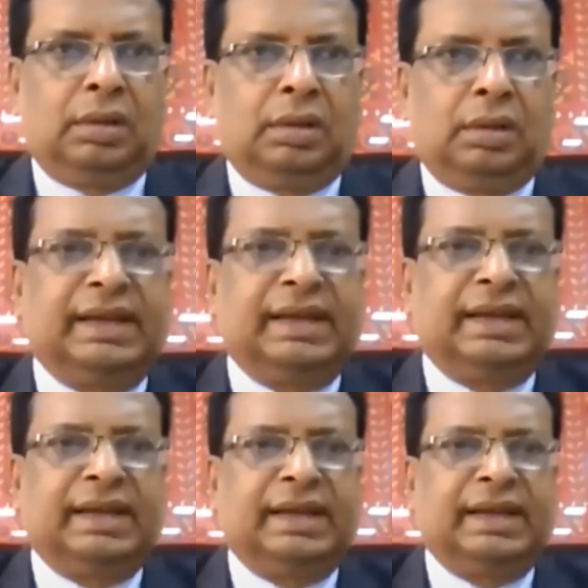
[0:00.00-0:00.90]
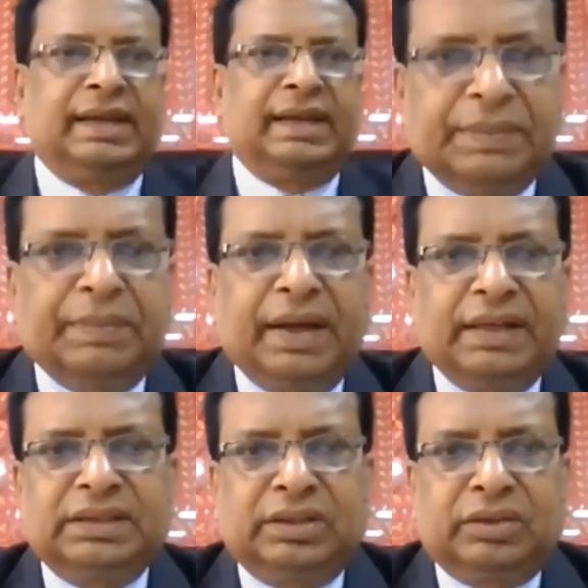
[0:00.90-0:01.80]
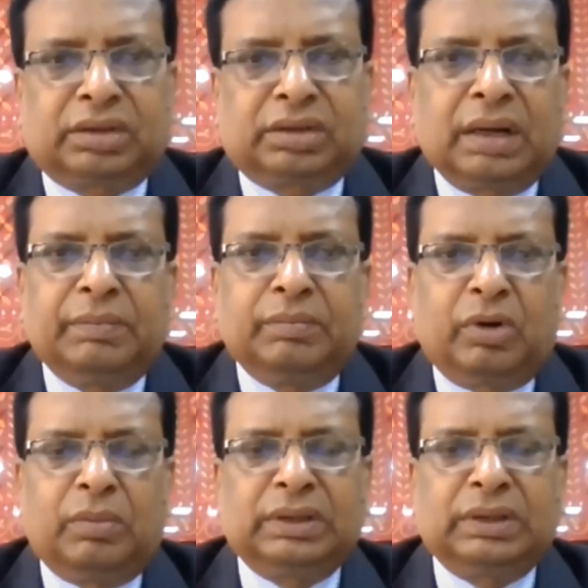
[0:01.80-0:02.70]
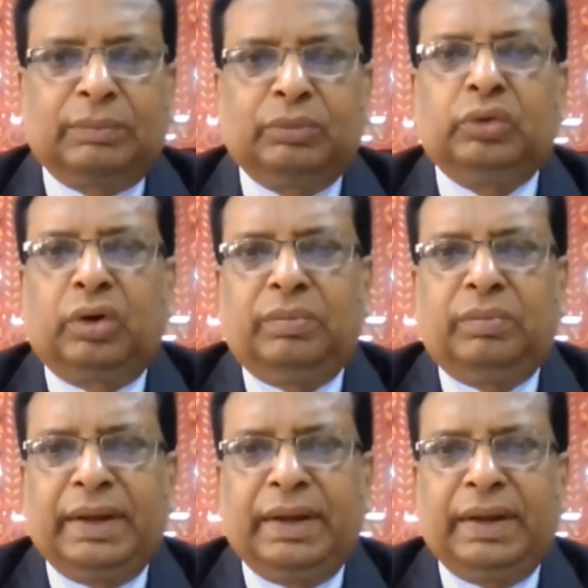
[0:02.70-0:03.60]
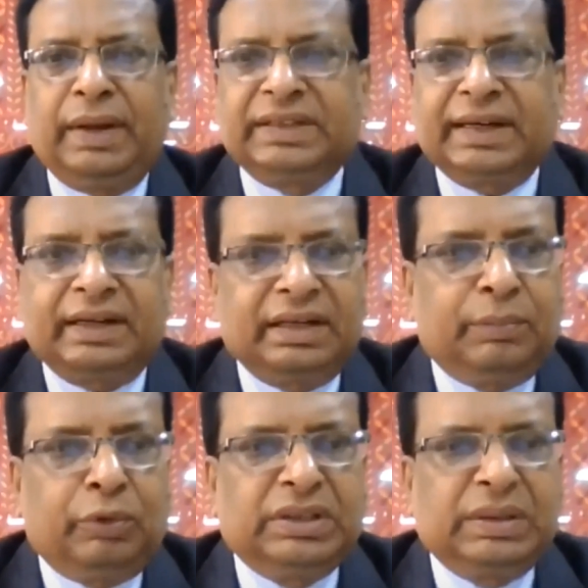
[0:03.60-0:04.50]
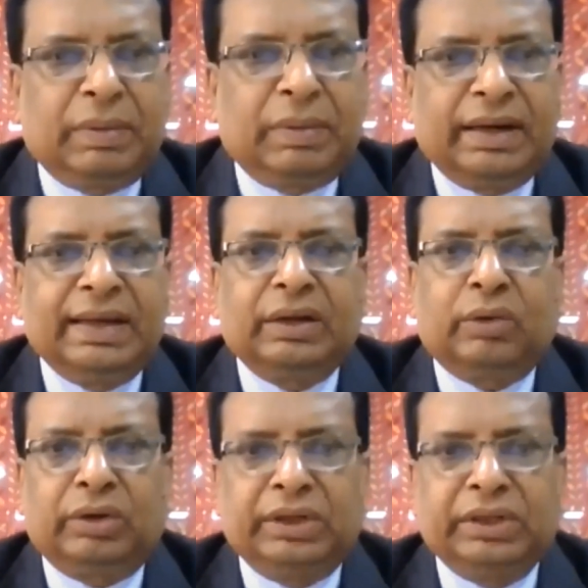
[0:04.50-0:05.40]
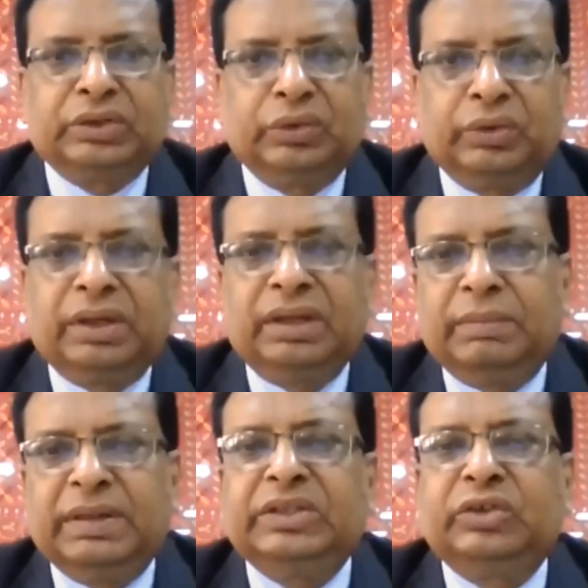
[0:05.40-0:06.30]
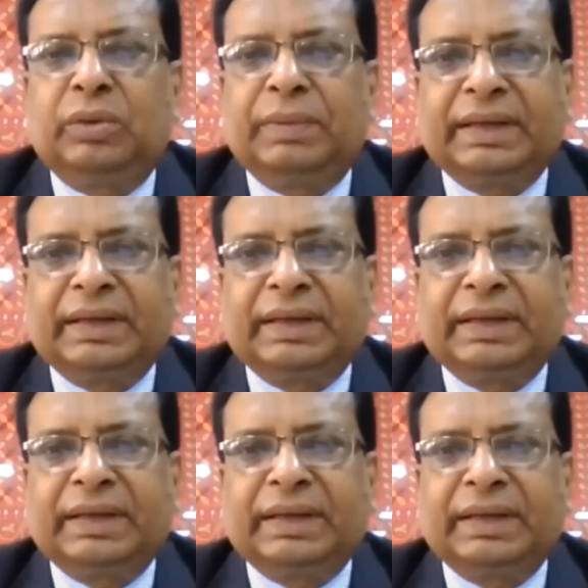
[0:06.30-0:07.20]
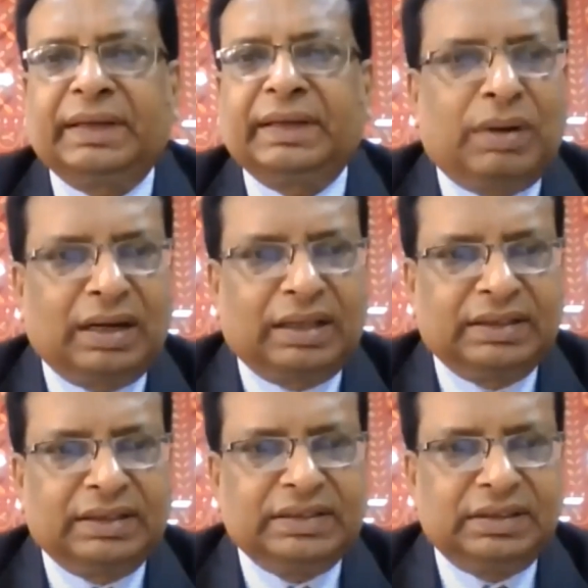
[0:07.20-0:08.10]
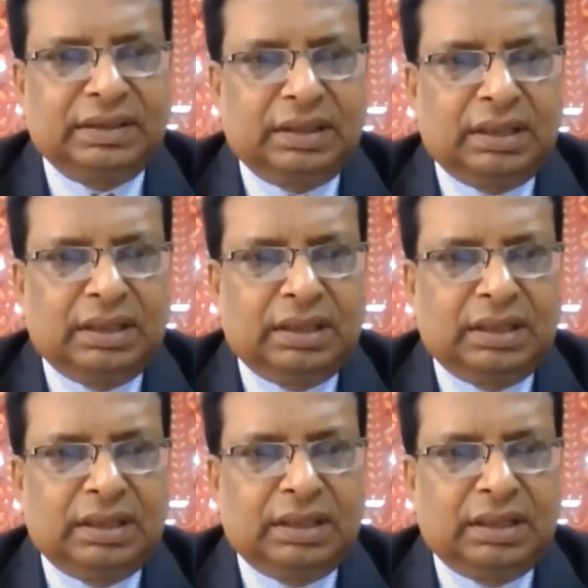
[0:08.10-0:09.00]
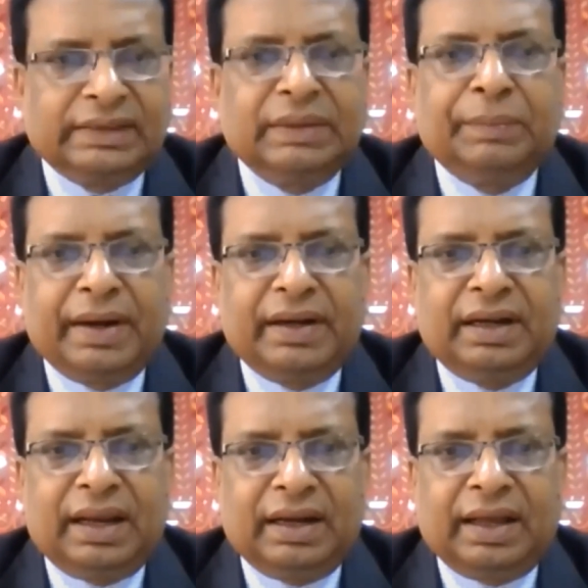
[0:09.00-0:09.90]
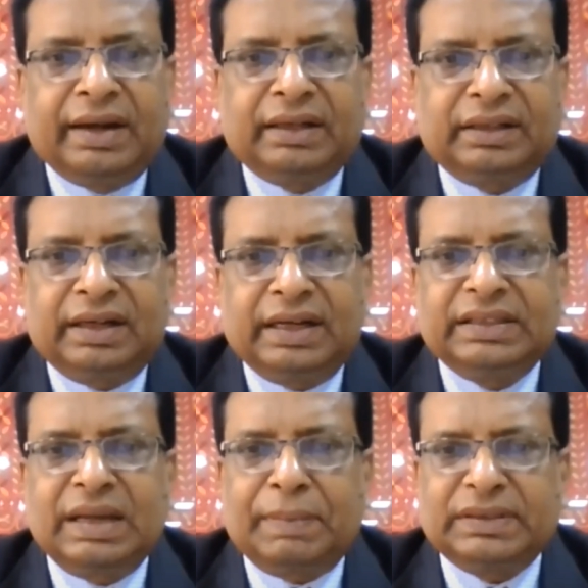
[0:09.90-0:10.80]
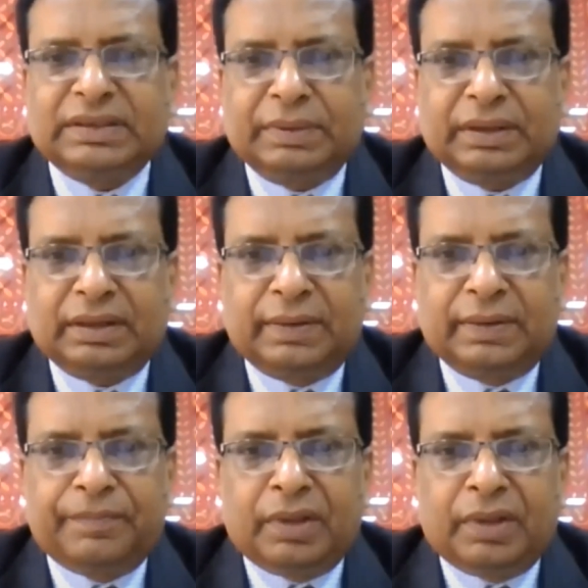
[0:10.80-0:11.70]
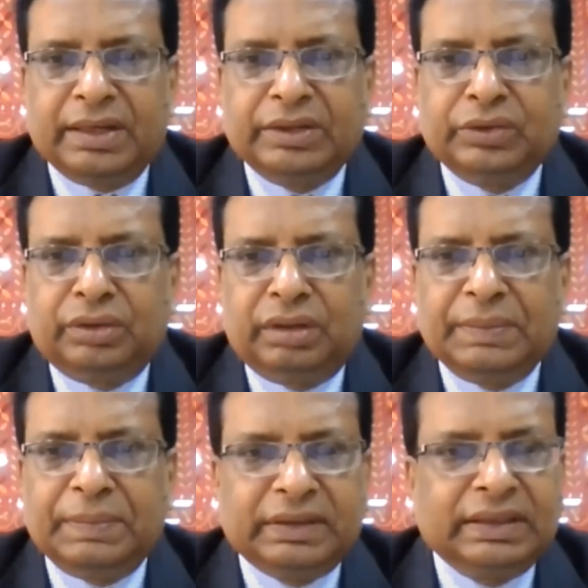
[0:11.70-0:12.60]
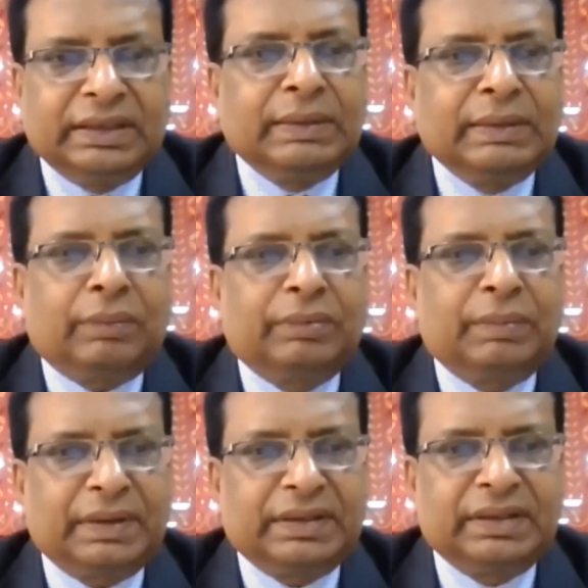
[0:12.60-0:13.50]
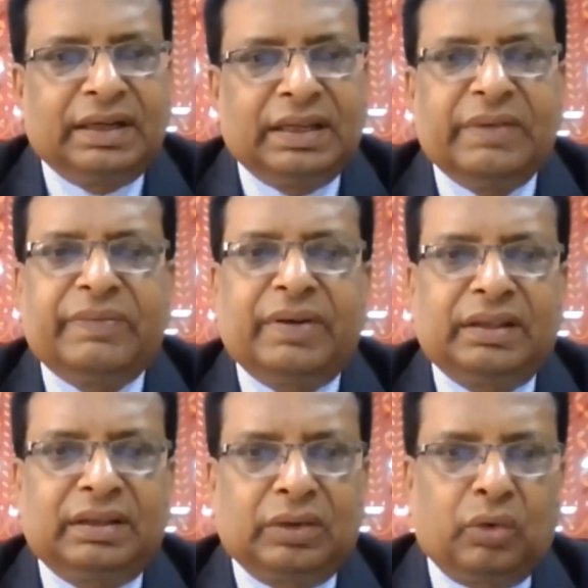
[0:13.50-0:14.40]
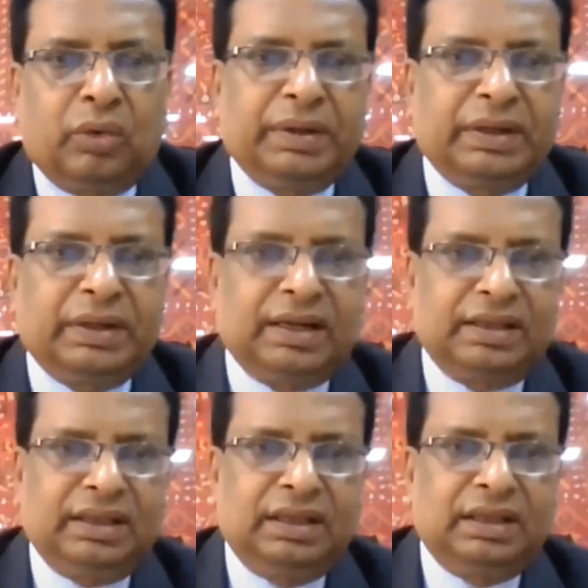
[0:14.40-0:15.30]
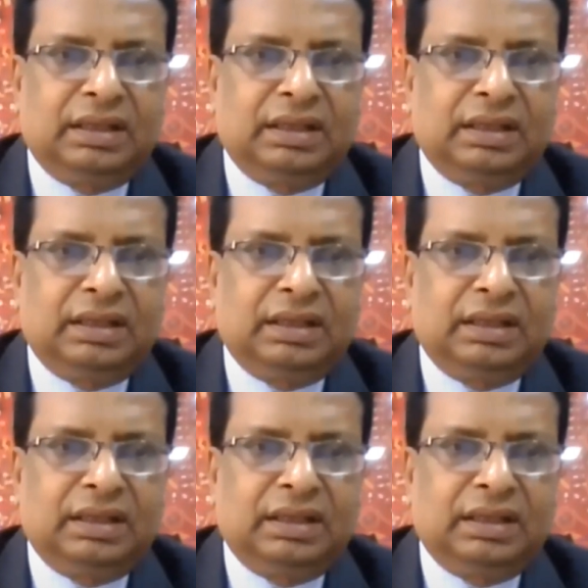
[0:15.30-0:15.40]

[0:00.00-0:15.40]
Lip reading: Excellencies, Chief Guest, Dr. Mohammad Abdul Rauf, Additional Secretary, Policy Planning and Coordination Wing, Ministry of Agriculture, Government of Bangladesh. Mr. Nigel Bread, Director, Asia-Pacific Region, Representative of the President, IFAD, Rome, Italy.